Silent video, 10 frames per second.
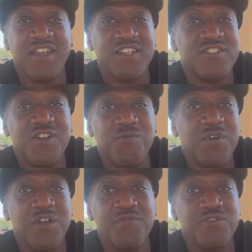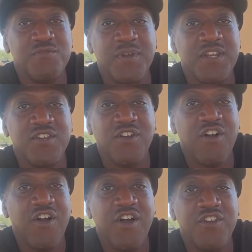It's not worth you spending your
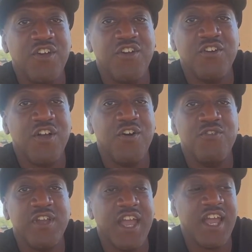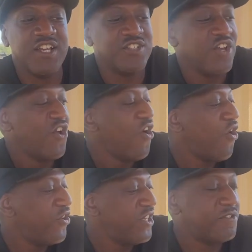hard-earned cold cash
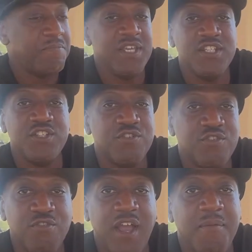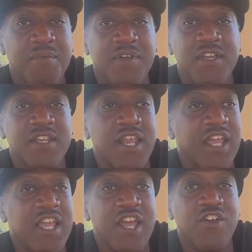on this piece of crap
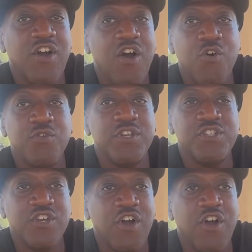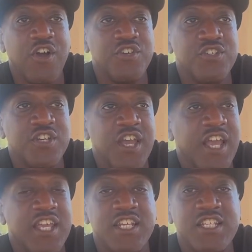that cannot hold a charge
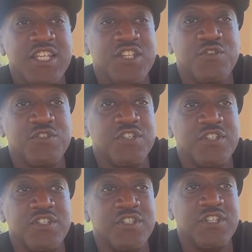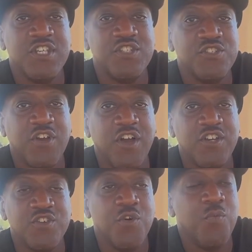and continues to
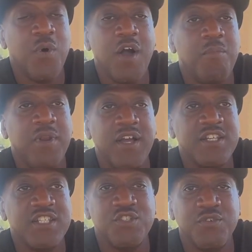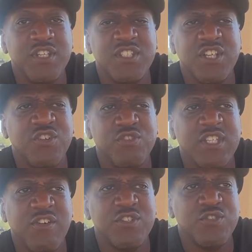discharge while plugged into an external
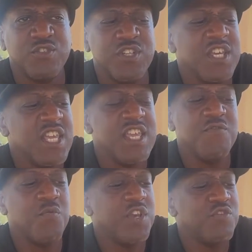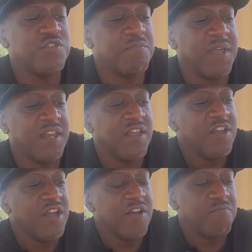power source, even when you spent
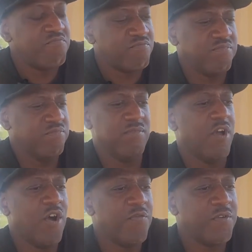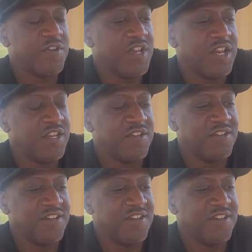over nearly